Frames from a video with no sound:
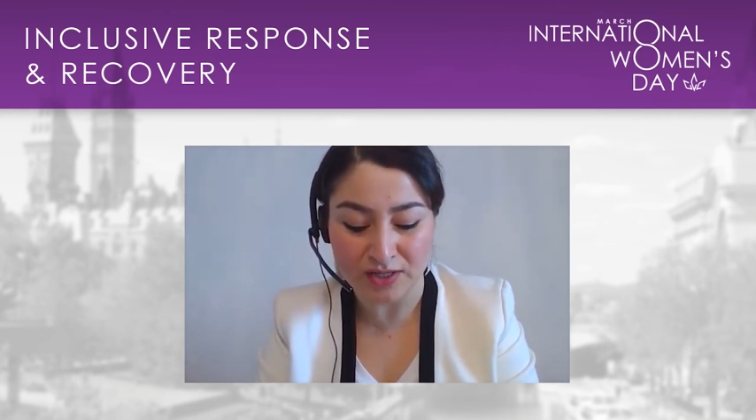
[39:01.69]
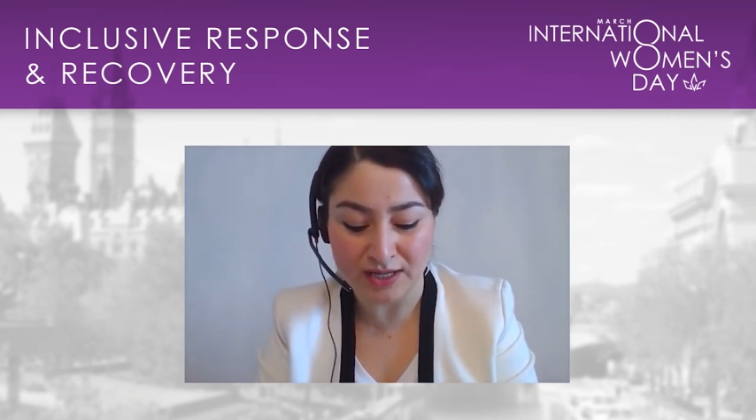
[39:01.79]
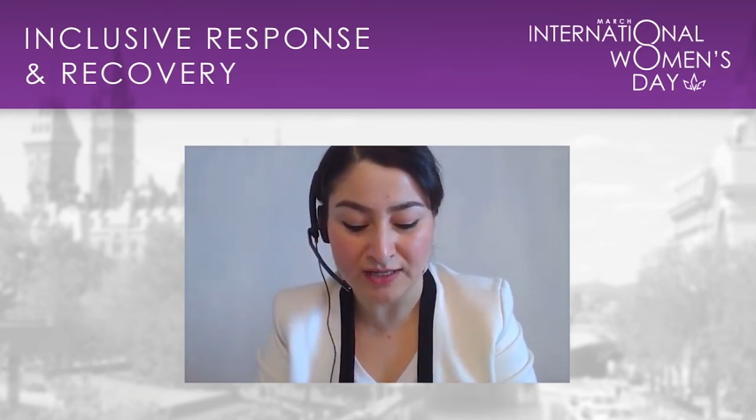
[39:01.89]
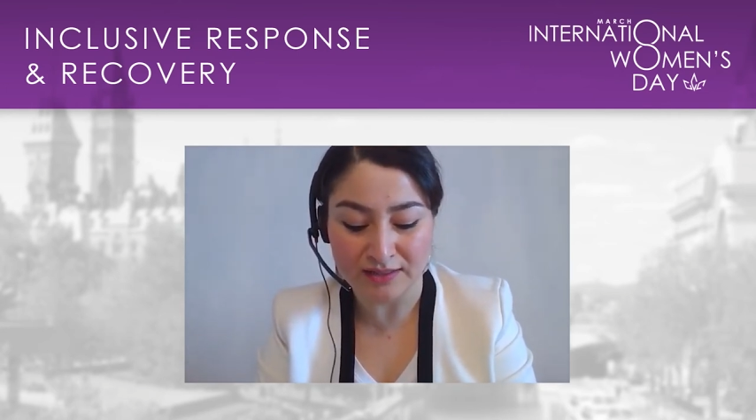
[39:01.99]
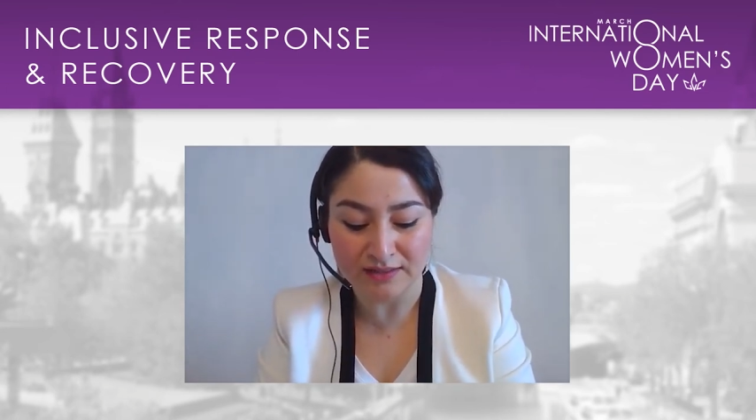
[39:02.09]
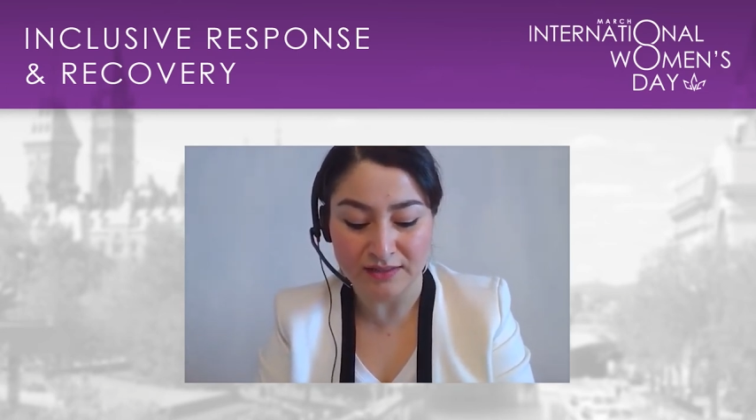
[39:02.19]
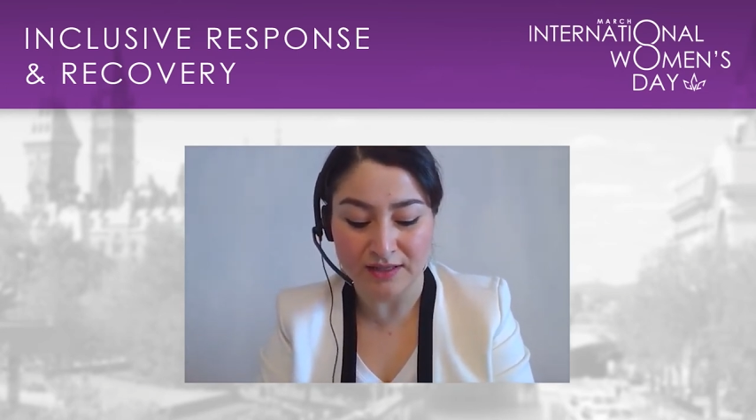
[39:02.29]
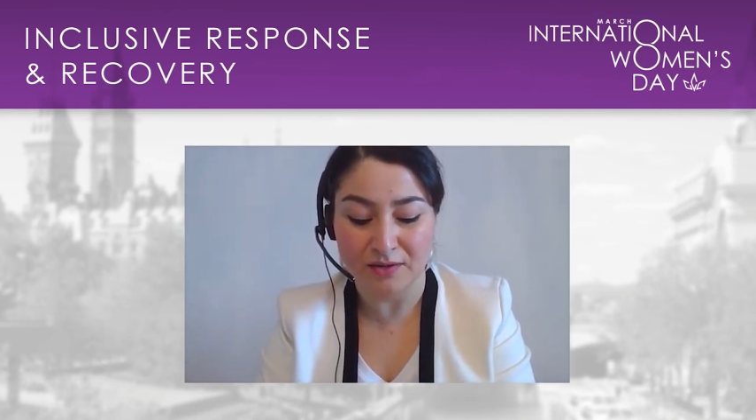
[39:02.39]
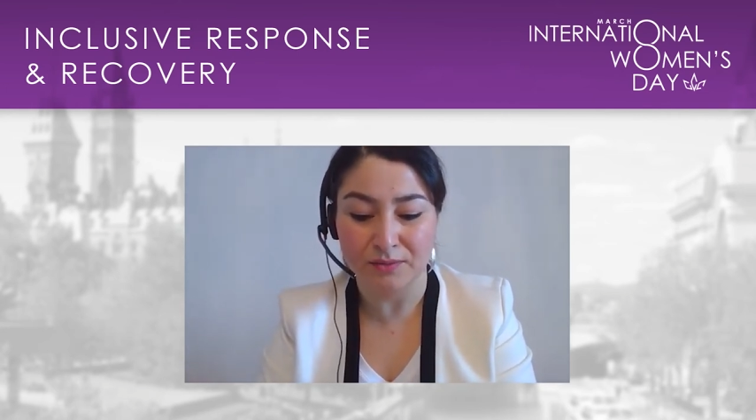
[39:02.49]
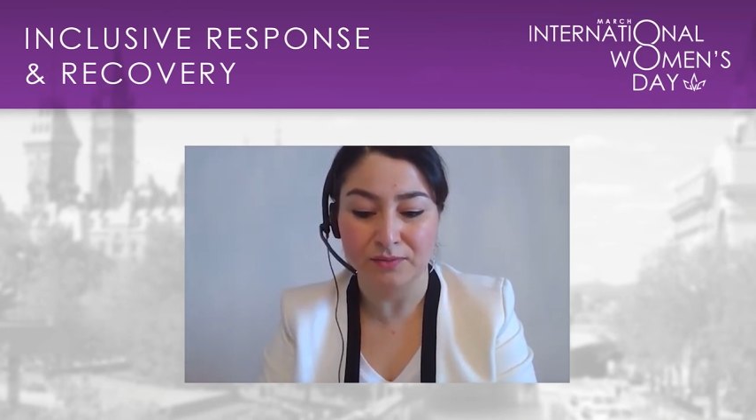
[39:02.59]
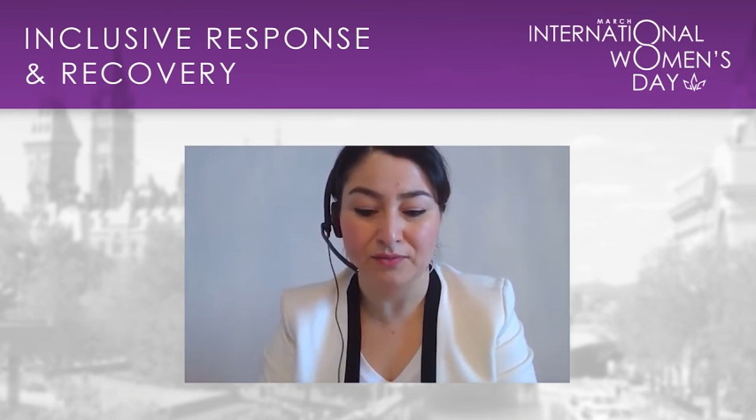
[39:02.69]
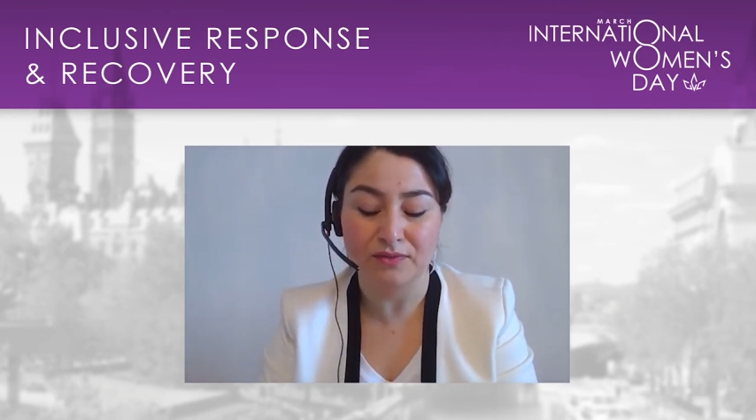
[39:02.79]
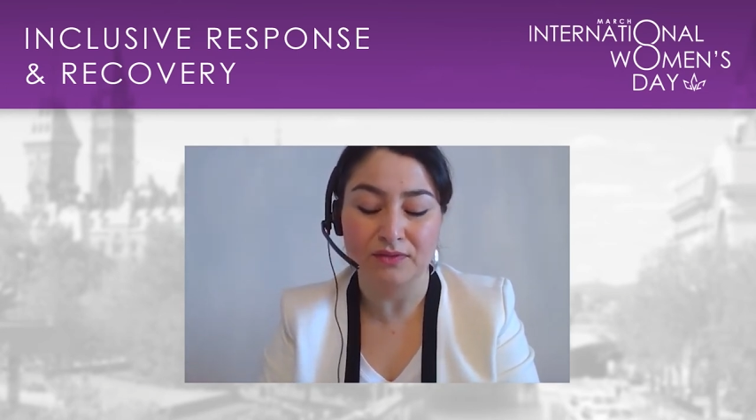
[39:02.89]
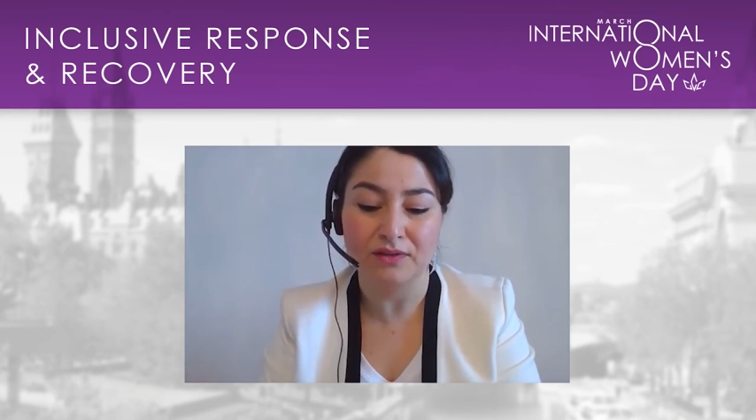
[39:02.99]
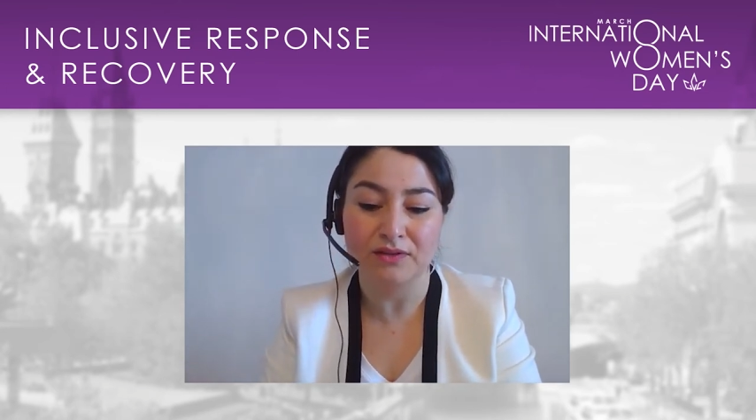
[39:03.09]
and you know
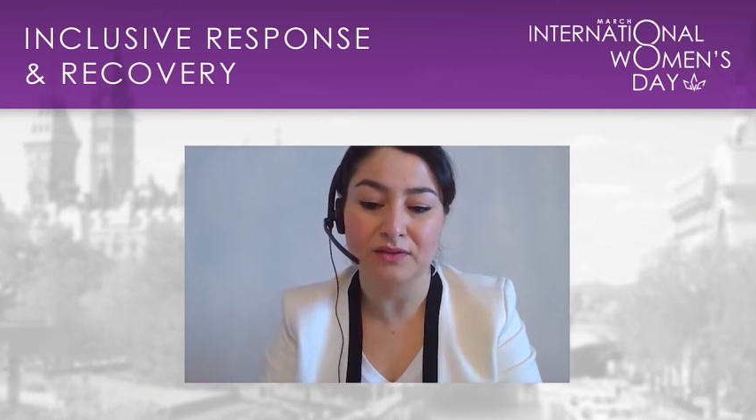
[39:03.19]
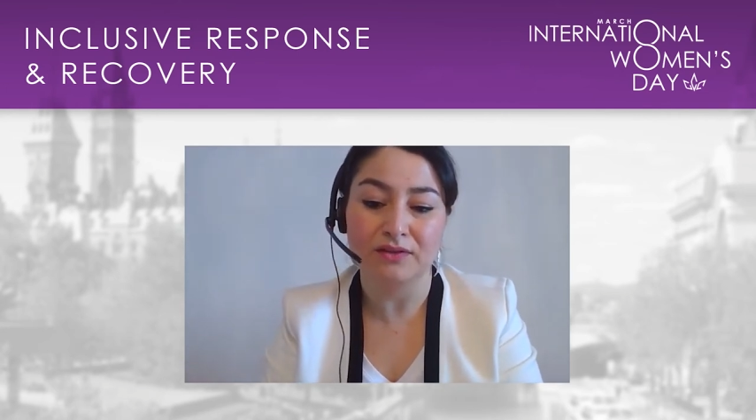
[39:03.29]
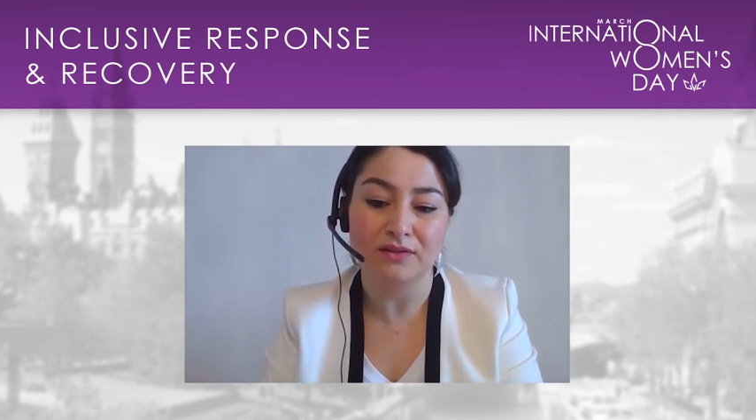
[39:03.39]
the